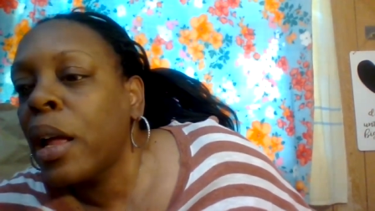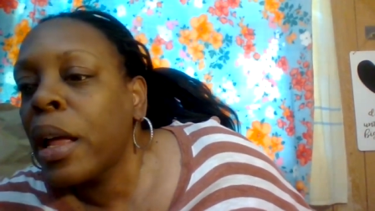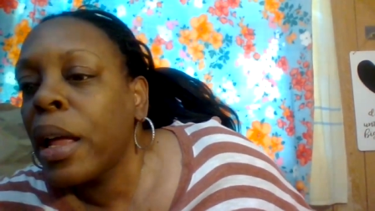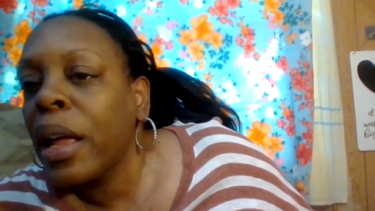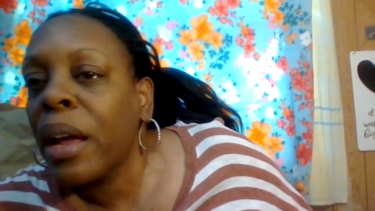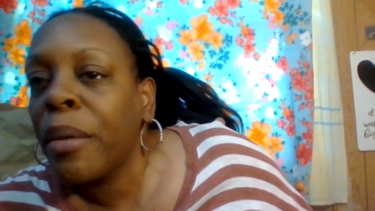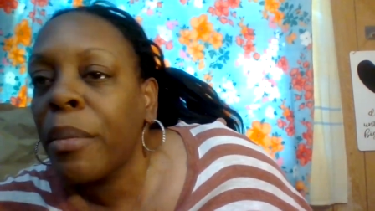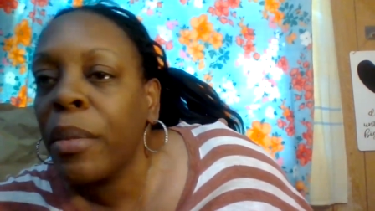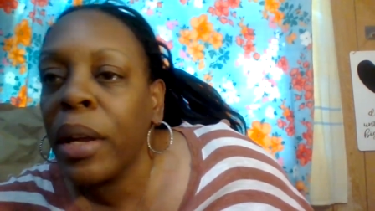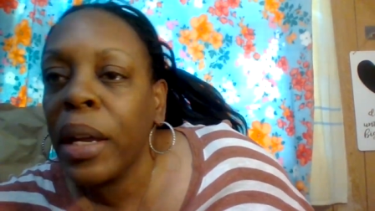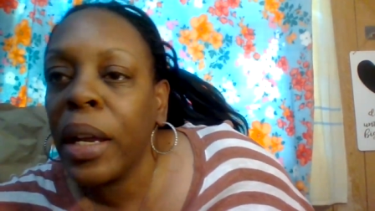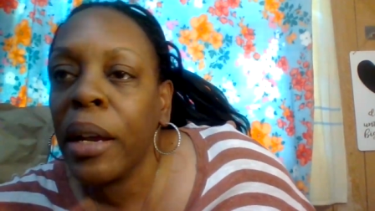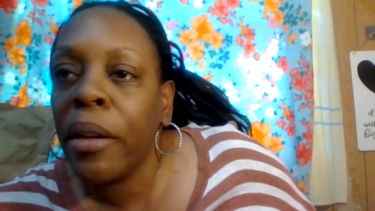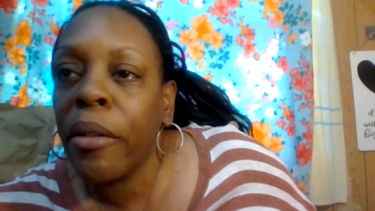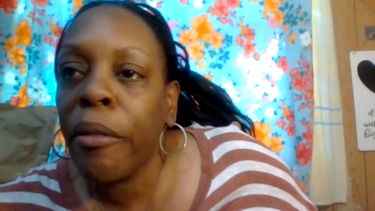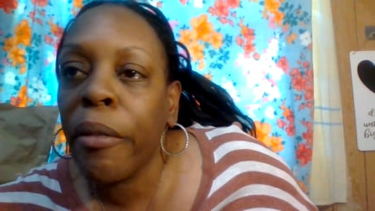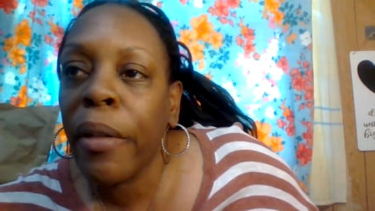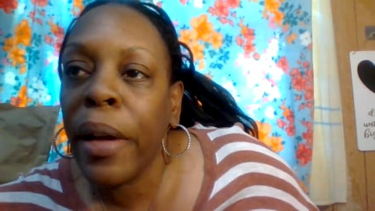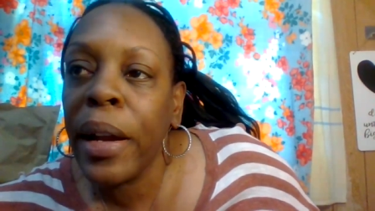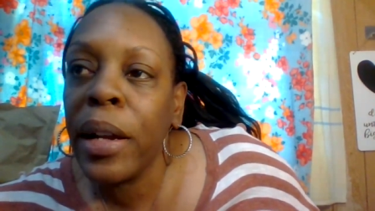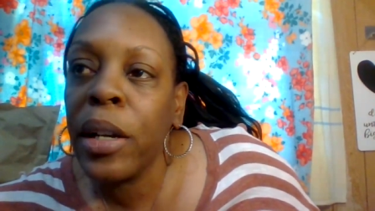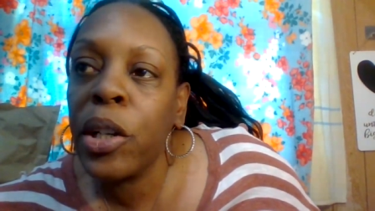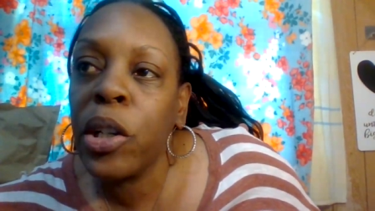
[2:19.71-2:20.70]
I'm gonna get
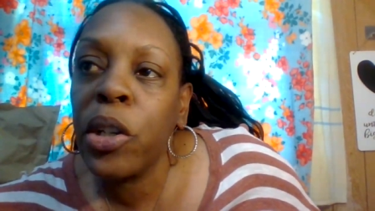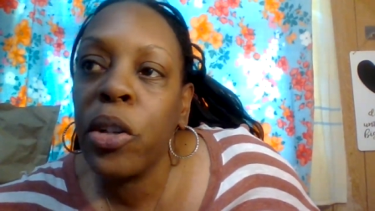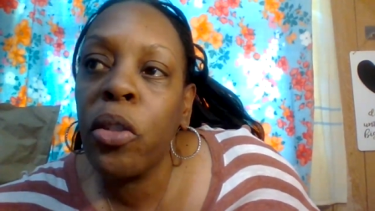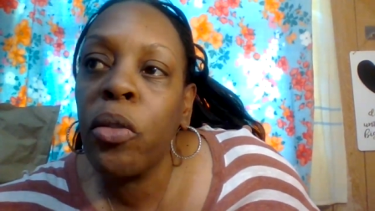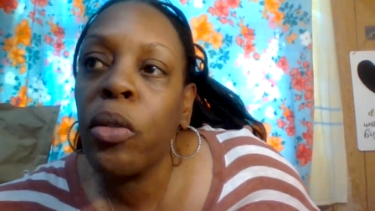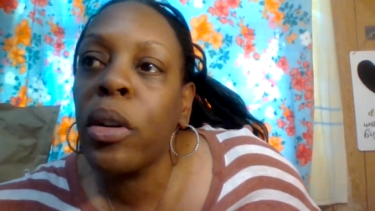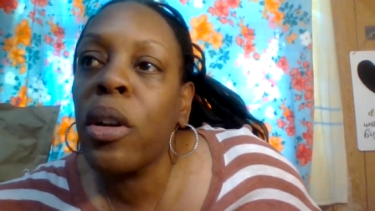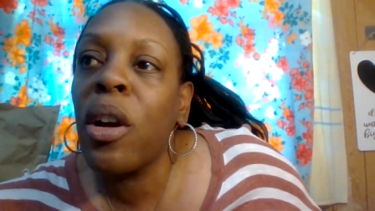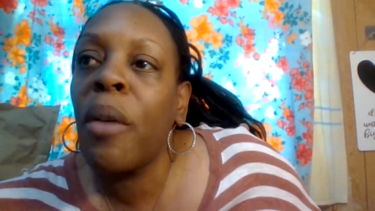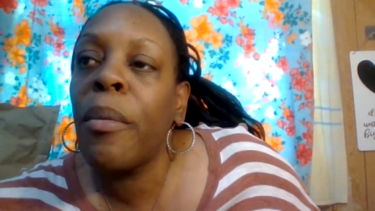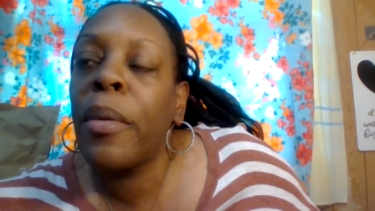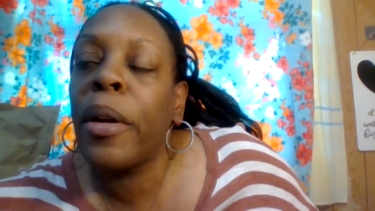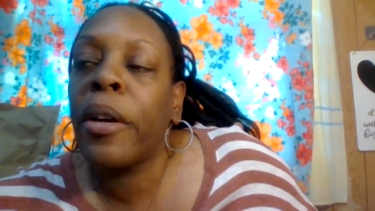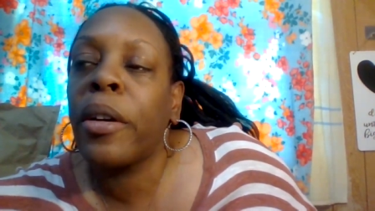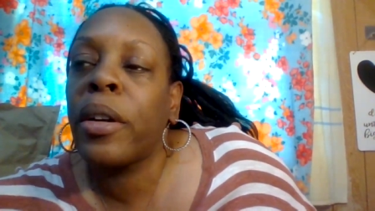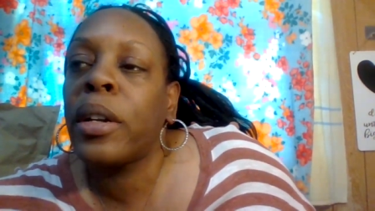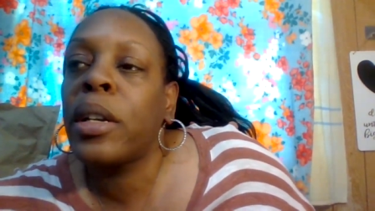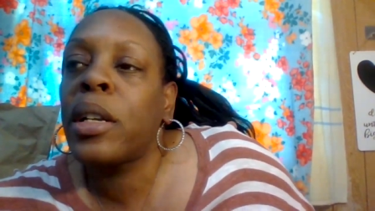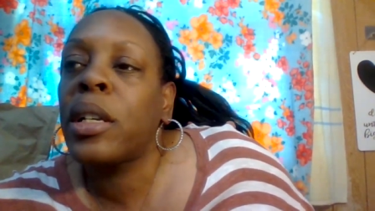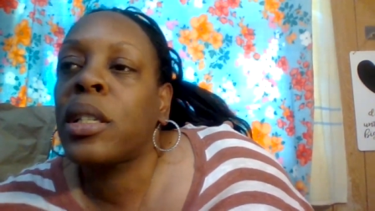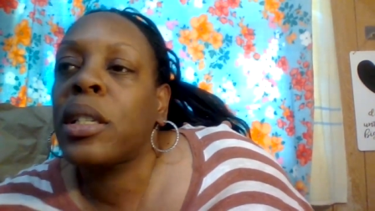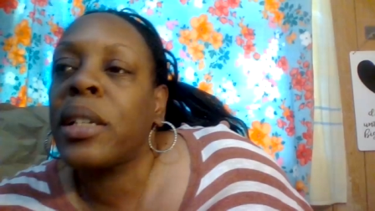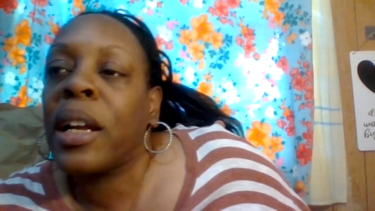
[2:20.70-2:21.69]
right into it oh there it
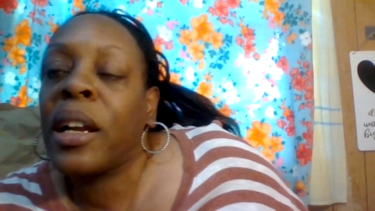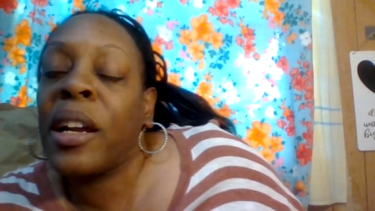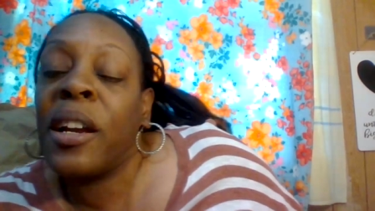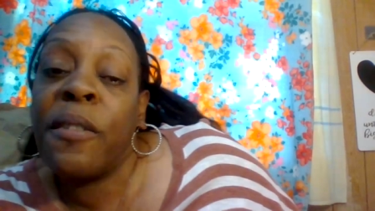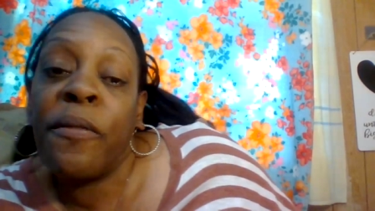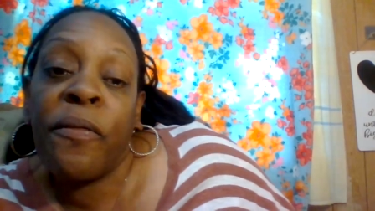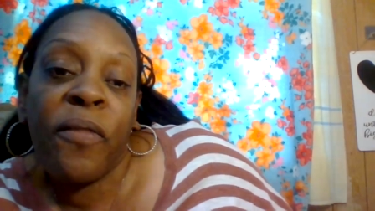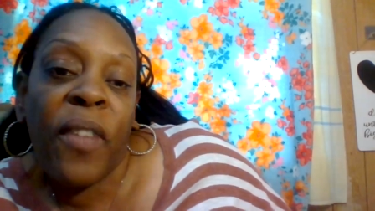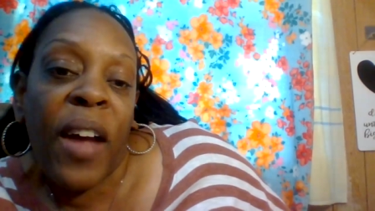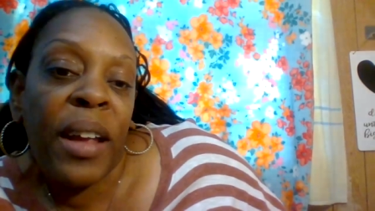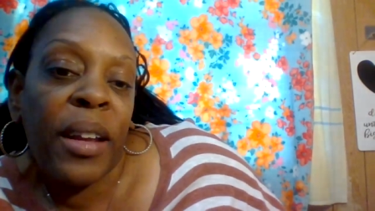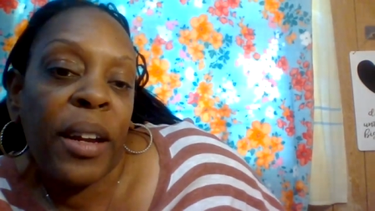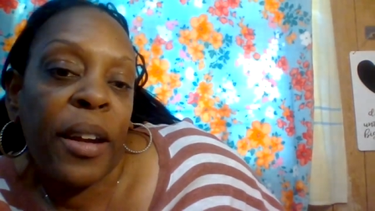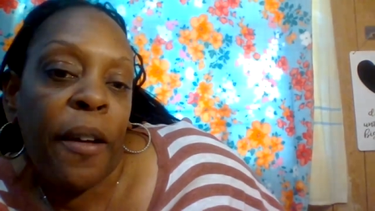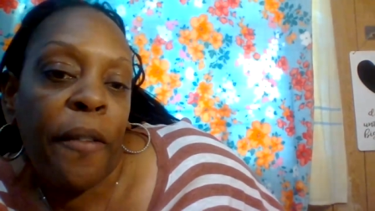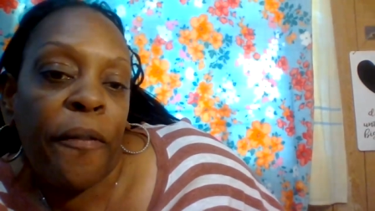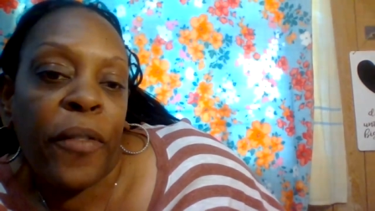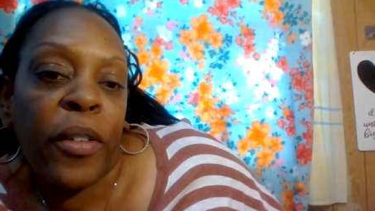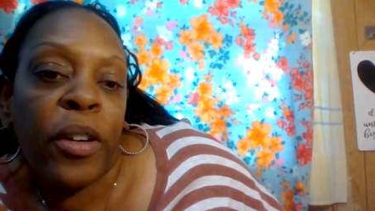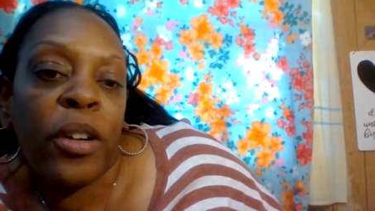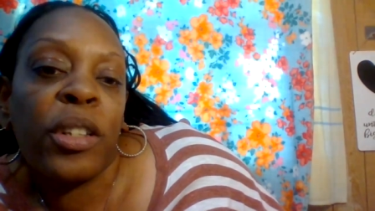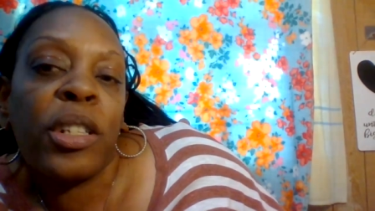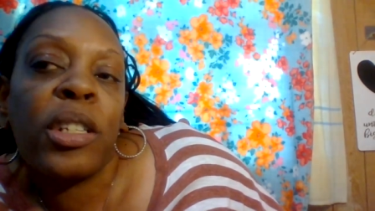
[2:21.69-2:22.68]
is I couldn't find it at
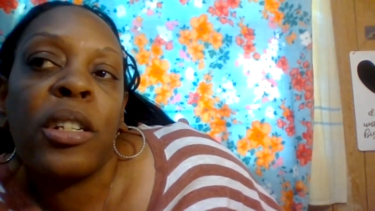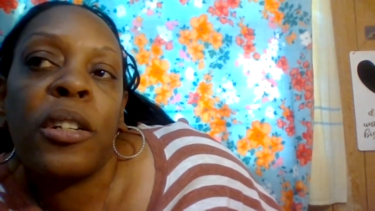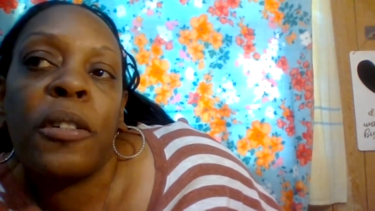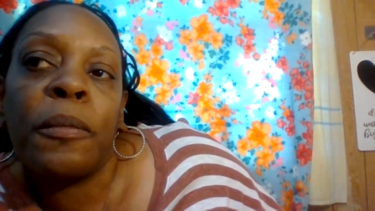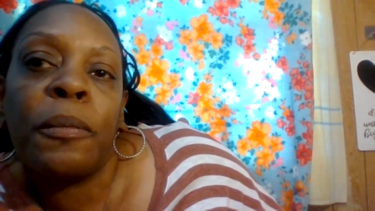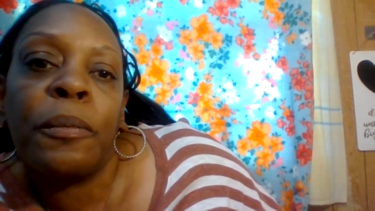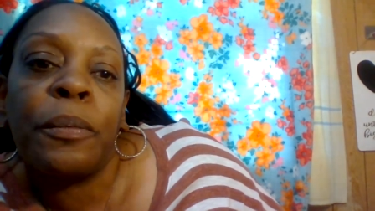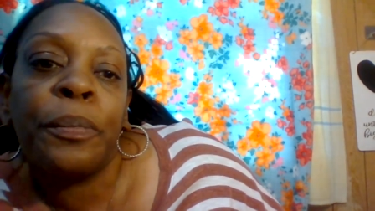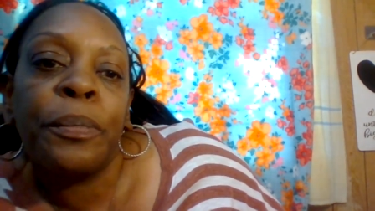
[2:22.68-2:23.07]
first